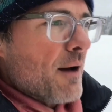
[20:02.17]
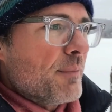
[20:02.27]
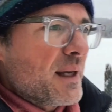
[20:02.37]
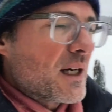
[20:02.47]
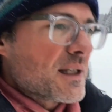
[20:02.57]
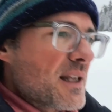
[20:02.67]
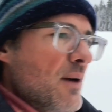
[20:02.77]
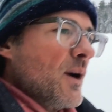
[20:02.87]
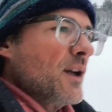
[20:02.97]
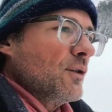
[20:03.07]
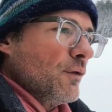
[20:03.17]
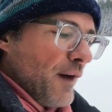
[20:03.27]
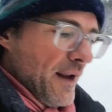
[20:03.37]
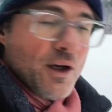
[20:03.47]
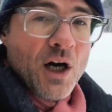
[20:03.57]
because they wanted to
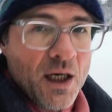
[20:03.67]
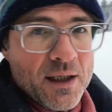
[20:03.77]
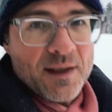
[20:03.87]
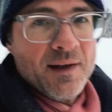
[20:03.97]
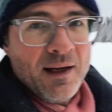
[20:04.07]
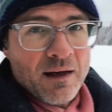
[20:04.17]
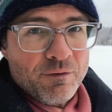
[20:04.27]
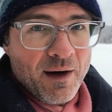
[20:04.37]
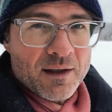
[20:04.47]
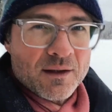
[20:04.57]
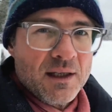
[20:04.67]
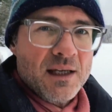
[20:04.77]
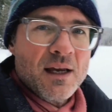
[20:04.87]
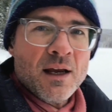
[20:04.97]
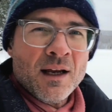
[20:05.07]
find the cart and find
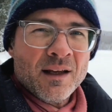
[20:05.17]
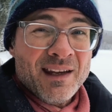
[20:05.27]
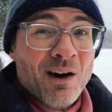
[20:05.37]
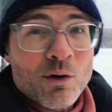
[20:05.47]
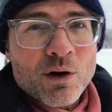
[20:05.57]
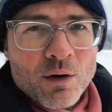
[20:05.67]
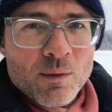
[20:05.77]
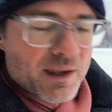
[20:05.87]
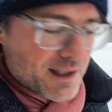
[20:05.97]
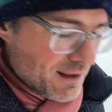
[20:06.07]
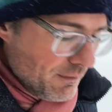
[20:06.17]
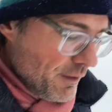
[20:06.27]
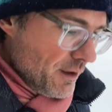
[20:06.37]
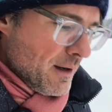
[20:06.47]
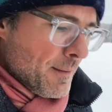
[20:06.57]
the ogre with the
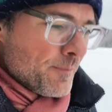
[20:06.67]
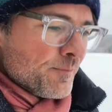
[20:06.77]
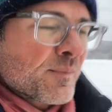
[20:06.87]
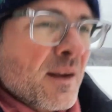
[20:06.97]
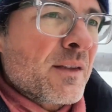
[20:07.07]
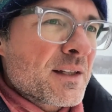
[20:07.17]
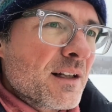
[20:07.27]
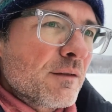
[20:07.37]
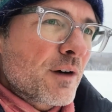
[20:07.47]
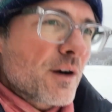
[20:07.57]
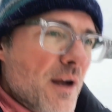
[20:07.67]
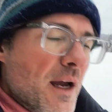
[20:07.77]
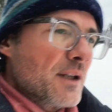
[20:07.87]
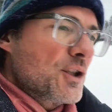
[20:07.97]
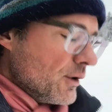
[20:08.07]
silver
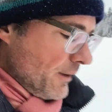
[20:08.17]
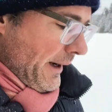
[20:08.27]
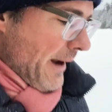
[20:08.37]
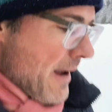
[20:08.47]
jewelry.